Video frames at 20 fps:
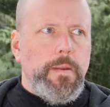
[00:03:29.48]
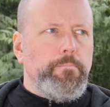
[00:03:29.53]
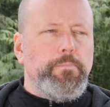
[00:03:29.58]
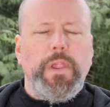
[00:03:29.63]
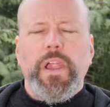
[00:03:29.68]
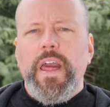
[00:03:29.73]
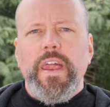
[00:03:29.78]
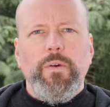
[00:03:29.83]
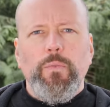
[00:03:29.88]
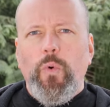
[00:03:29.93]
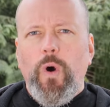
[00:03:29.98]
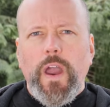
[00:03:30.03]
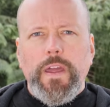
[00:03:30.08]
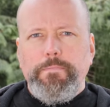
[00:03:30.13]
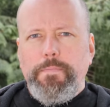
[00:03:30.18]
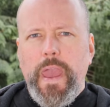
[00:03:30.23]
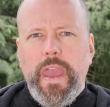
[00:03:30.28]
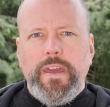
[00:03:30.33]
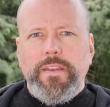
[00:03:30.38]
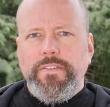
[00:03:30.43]

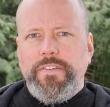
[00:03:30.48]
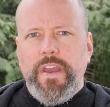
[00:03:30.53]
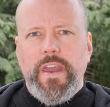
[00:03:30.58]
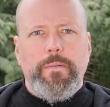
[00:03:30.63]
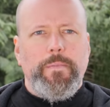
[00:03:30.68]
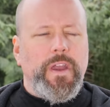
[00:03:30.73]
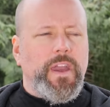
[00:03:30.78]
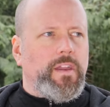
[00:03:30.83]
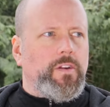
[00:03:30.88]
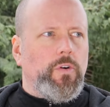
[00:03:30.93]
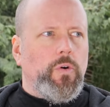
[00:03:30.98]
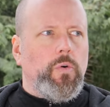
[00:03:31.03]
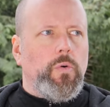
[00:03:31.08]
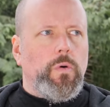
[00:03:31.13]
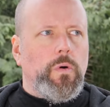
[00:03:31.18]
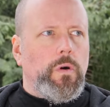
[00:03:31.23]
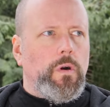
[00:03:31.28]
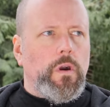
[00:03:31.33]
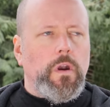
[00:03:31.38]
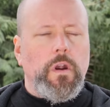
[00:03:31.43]
planet-wide pandemic,
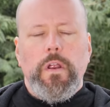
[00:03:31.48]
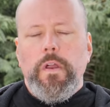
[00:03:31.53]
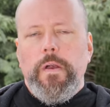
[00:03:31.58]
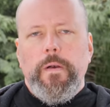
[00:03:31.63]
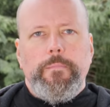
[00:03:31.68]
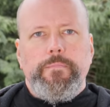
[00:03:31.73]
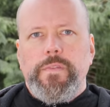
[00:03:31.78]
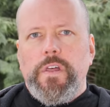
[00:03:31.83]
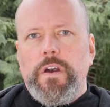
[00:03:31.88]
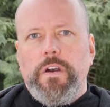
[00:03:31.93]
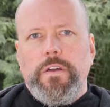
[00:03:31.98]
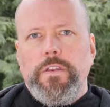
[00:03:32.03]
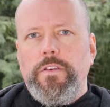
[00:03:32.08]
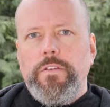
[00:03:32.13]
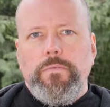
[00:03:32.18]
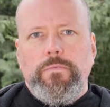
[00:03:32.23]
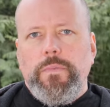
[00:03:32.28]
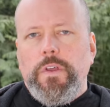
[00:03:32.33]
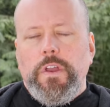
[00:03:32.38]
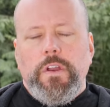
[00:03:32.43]
or
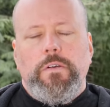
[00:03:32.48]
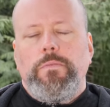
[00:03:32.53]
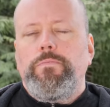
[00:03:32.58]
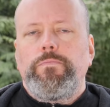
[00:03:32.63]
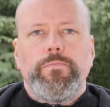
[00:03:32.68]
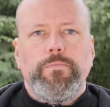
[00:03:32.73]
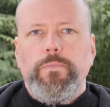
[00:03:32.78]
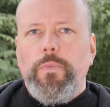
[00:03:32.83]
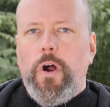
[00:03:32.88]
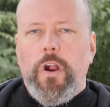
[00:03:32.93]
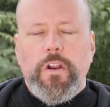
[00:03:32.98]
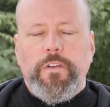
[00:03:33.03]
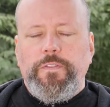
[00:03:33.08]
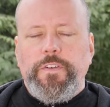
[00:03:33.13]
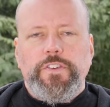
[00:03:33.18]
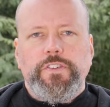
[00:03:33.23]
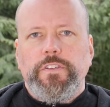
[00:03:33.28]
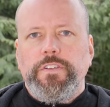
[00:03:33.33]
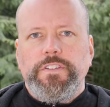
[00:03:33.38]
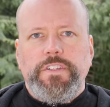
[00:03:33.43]
an
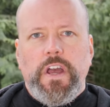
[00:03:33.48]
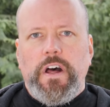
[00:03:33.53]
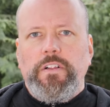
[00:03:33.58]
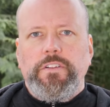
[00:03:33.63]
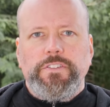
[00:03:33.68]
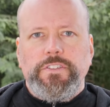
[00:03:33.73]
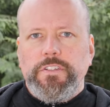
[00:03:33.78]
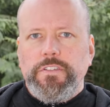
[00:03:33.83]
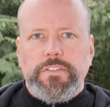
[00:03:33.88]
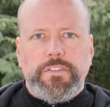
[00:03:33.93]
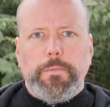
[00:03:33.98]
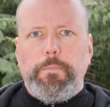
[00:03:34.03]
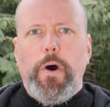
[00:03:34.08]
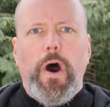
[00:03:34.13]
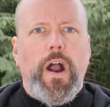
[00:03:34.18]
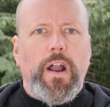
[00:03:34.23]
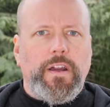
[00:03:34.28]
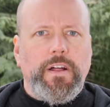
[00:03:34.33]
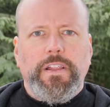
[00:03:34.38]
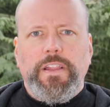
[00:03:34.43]
artificial intelligence
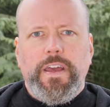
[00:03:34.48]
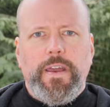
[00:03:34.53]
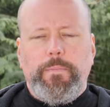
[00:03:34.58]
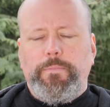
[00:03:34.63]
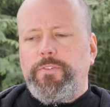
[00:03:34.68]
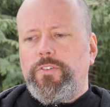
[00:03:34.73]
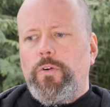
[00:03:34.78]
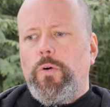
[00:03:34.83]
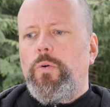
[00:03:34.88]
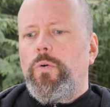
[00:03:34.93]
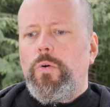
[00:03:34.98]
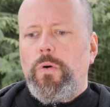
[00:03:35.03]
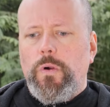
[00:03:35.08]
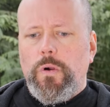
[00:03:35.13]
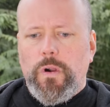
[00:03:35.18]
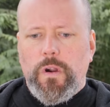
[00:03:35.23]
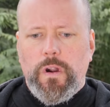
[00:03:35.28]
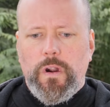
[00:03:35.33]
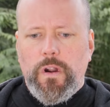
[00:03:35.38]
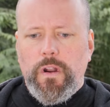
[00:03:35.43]
apocalypse,
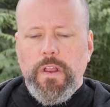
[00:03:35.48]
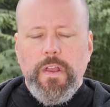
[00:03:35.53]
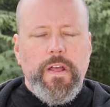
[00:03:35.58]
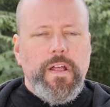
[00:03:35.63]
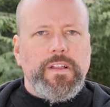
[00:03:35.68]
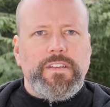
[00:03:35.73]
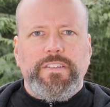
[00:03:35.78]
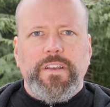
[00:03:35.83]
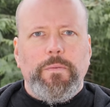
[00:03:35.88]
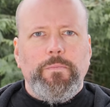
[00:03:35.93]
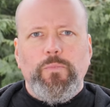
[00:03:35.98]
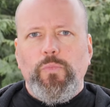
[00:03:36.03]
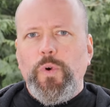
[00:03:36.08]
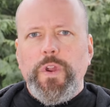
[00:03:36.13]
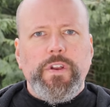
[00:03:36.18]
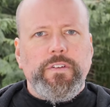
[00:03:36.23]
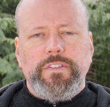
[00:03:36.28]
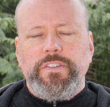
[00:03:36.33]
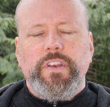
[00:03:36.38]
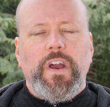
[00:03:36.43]
or some
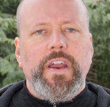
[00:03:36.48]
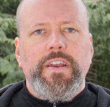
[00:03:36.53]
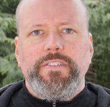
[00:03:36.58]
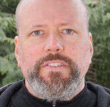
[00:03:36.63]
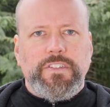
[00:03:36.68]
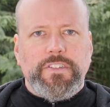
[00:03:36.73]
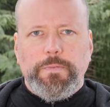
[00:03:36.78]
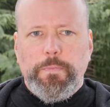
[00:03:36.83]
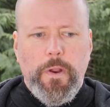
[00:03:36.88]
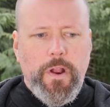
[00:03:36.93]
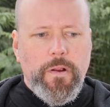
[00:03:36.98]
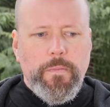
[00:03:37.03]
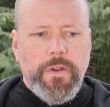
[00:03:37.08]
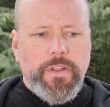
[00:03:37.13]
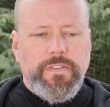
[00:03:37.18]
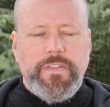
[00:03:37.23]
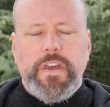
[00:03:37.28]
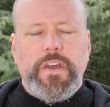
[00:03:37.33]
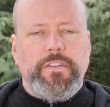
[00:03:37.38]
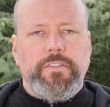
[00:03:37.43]
weird science
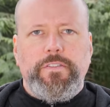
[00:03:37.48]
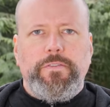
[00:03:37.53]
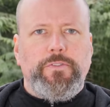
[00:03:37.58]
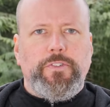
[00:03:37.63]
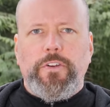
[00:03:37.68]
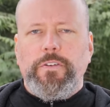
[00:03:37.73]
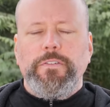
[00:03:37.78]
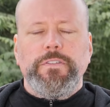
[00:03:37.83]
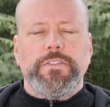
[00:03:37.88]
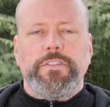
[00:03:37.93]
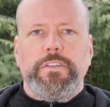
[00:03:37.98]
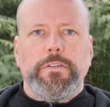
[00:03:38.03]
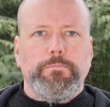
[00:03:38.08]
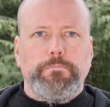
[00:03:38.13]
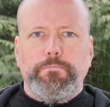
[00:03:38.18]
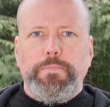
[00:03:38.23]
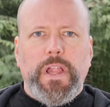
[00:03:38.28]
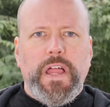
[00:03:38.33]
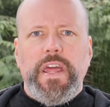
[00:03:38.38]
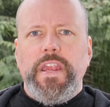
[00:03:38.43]
experiment that turns the
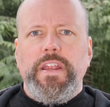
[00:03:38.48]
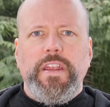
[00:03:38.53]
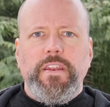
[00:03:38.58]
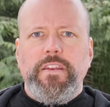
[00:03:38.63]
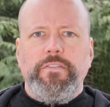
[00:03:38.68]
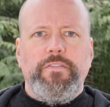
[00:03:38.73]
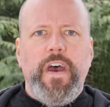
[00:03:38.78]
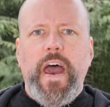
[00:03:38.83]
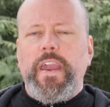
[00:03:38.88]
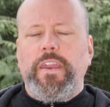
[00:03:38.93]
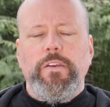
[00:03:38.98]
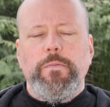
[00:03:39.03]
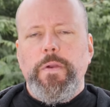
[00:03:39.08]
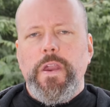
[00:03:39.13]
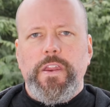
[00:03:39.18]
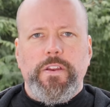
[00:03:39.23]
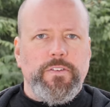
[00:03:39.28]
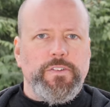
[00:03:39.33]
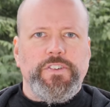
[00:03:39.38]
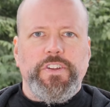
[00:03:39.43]
planet into vacuum
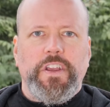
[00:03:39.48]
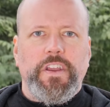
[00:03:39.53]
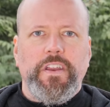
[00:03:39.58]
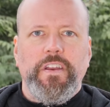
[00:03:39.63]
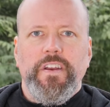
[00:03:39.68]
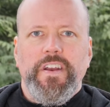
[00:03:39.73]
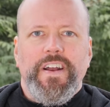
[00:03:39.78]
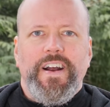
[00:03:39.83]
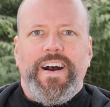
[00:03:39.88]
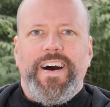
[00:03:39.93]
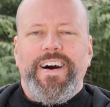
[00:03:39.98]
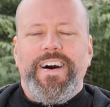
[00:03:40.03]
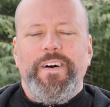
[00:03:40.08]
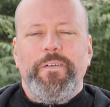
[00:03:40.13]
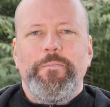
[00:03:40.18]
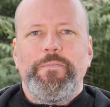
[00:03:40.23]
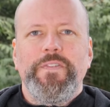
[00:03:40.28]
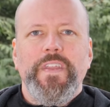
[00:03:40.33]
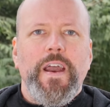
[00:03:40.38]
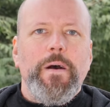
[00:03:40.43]
energy.
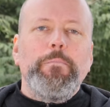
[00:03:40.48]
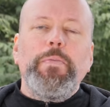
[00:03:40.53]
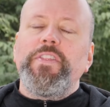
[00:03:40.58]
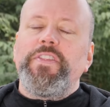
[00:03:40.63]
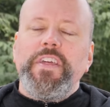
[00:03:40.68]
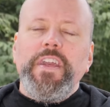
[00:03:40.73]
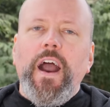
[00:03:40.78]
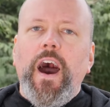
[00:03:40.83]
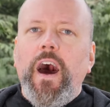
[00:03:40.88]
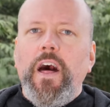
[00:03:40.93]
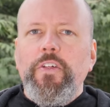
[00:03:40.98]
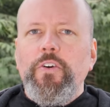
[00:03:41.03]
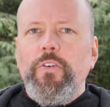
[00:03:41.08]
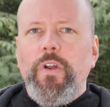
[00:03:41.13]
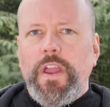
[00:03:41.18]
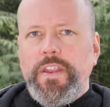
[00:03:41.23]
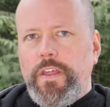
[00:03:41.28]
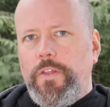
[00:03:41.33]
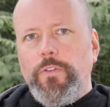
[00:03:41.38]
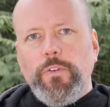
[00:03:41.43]
Um, but the
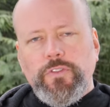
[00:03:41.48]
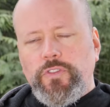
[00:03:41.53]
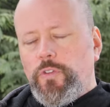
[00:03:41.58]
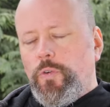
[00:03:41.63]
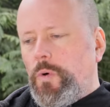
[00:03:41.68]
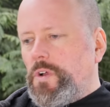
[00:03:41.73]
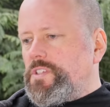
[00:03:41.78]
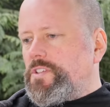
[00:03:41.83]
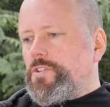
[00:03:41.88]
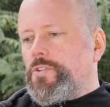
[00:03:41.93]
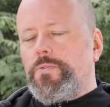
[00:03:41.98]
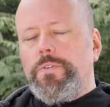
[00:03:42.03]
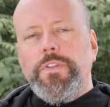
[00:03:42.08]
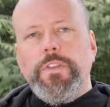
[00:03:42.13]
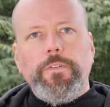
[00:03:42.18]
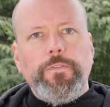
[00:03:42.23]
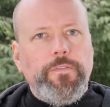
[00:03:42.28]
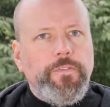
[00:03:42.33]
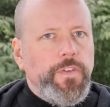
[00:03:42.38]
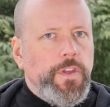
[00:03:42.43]
other idea, and those are the ones that are in
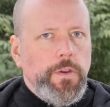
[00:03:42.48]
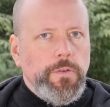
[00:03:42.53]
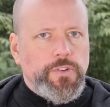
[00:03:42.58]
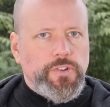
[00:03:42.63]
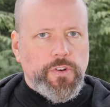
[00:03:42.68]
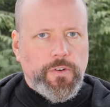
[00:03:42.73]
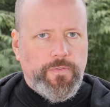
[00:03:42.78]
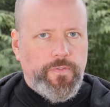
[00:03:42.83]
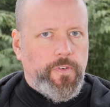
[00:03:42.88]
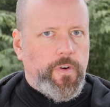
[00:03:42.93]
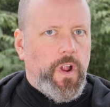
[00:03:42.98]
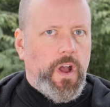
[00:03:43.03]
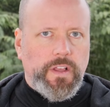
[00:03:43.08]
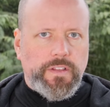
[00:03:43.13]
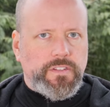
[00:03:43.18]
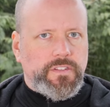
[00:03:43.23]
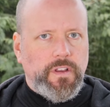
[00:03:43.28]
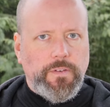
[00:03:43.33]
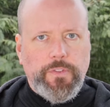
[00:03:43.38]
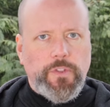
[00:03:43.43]
the future for
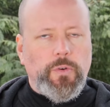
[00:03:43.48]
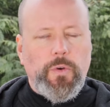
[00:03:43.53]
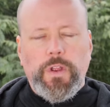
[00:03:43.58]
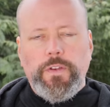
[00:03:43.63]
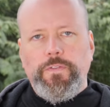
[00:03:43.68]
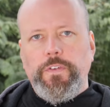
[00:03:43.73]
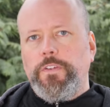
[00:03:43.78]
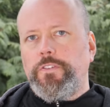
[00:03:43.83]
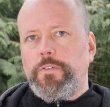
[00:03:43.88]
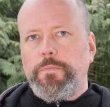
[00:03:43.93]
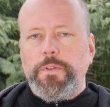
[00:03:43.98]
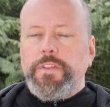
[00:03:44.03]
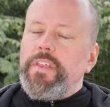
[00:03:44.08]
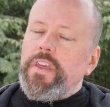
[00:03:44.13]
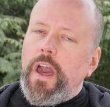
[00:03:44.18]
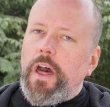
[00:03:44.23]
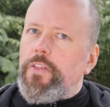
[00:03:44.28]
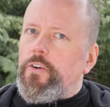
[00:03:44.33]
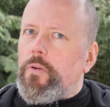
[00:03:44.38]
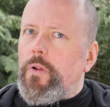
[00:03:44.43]
us of the great filter, but
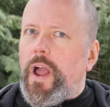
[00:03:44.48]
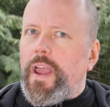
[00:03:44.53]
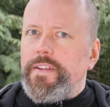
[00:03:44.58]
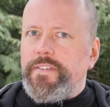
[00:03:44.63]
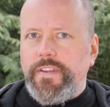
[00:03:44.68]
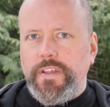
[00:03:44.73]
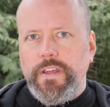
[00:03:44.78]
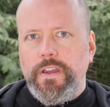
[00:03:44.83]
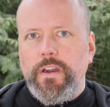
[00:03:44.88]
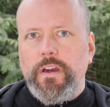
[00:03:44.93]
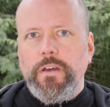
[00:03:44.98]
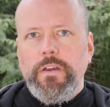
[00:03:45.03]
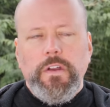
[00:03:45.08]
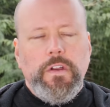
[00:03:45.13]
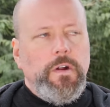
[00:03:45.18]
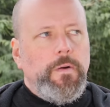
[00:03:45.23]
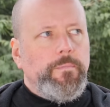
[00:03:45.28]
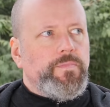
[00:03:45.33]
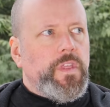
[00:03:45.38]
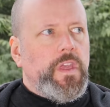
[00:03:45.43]
the other idea
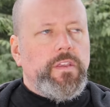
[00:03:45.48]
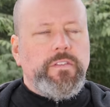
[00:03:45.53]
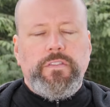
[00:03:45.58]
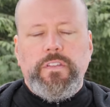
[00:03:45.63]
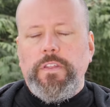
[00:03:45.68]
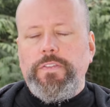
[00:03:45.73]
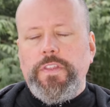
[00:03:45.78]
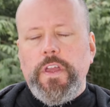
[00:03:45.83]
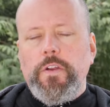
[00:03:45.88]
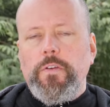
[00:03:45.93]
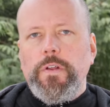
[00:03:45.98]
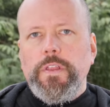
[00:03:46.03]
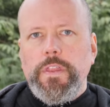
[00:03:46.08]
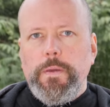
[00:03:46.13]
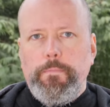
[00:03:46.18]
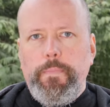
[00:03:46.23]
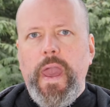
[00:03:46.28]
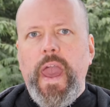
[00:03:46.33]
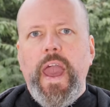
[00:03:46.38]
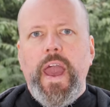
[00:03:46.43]
is that they're in
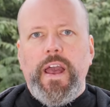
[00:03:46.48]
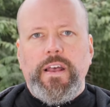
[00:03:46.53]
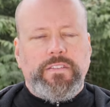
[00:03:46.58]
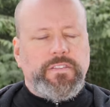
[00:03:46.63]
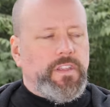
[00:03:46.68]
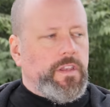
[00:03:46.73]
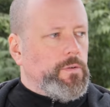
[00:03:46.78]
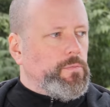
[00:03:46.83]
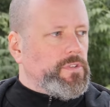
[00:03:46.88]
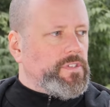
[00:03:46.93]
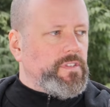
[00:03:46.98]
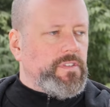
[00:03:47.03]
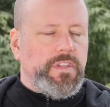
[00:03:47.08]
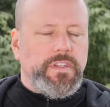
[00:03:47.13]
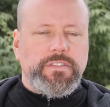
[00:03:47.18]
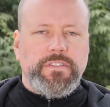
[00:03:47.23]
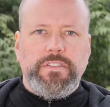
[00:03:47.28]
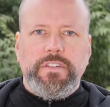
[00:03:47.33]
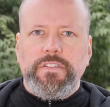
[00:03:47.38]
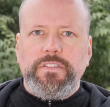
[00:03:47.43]
the past, that it was
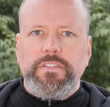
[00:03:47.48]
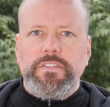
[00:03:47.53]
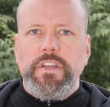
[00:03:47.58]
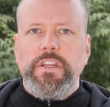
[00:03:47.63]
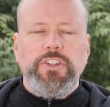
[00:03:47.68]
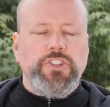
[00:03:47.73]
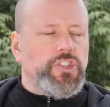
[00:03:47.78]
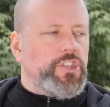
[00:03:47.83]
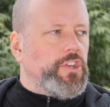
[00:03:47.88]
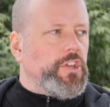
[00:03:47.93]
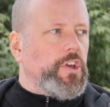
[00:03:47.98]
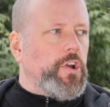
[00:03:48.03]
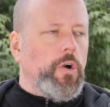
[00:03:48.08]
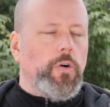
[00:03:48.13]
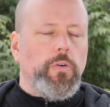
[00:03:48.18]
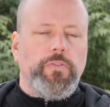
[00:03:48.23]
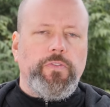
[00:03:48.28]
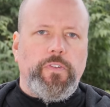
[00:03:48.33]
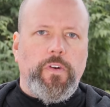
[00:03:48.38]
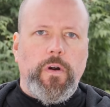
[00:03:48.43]
this distinction to
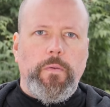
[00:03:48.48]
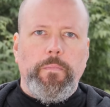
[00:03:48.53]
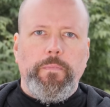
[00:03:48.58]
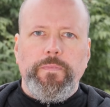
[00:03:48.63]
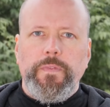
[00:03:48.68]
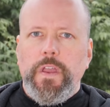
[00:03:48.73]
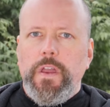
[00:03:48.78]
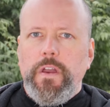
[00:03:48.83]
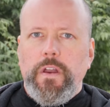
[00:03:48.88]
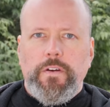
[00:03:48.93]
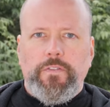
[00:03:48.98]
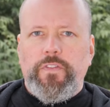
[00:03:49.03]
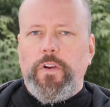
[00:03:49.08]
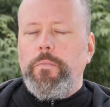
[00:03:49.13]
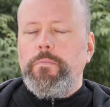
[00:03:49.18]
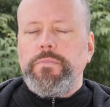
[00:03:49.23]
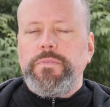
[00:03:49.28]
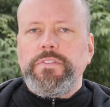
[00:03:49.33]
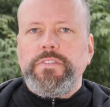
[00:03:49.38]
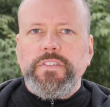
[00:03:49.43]
go from,
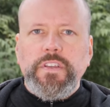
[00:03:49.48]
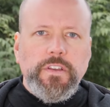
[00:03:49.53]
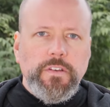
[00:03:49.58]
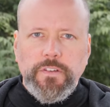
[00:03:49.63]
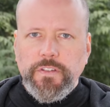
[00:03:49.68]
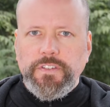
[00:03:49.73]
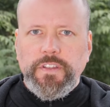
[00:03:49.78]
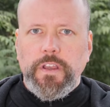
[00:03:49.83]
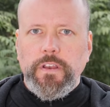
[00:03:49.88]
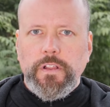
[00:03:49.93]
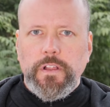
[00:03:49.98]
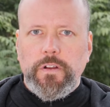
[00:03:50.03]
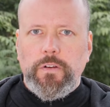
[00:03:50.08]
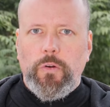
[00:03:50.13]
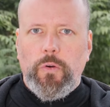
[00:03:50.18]
from single cellular